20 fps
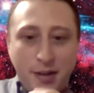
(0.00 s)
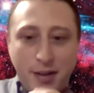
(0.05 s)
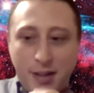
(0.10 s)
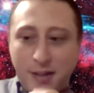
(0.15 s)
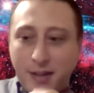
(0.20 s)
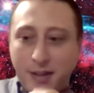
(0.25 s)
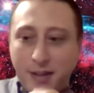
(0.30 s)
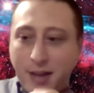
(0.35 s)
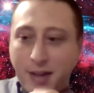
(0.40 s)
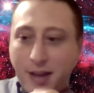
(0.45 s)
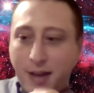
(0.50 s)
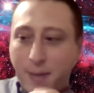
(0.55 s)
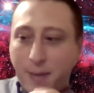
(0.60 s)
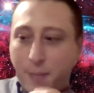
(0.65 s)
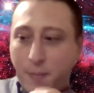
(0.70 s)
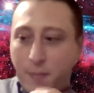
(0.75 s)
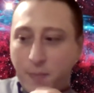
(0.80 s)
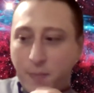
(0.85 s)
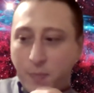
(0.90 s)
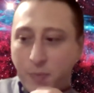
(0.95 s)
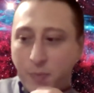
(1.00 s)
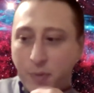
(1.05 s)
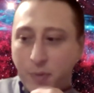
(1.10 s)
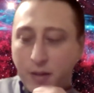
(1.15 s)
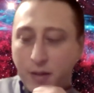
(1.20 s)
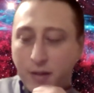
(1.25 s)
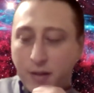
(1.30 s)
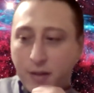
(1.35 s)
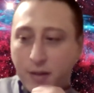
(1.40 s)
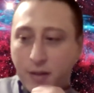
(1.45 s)
in the um,
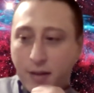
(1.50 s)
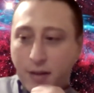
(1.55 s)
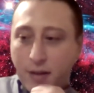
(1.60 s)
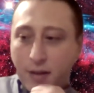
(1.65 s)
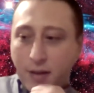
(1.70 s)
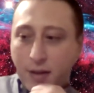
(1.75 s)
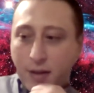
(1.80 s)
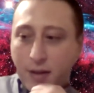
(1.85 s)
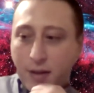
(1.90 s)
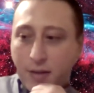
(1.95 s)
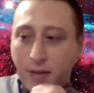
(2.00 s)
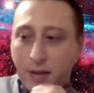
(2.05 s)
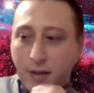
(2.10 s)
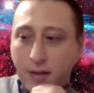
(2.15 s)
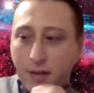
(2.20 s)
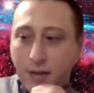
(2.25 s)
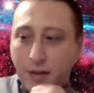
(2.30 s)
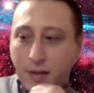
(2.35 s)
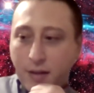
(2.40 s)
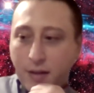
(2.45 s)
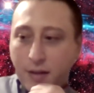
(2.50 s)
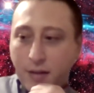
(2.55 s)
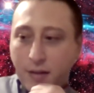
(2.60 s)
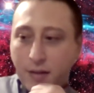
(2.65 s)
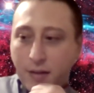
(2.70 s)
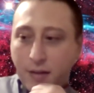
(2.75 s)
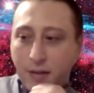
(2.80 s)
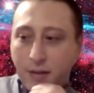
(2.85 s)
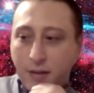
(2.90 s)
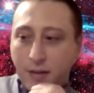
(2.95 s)
in the
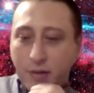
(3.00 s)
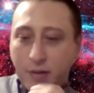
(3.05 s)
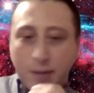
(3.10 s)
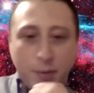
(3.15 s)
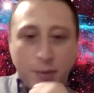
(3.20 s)
Seems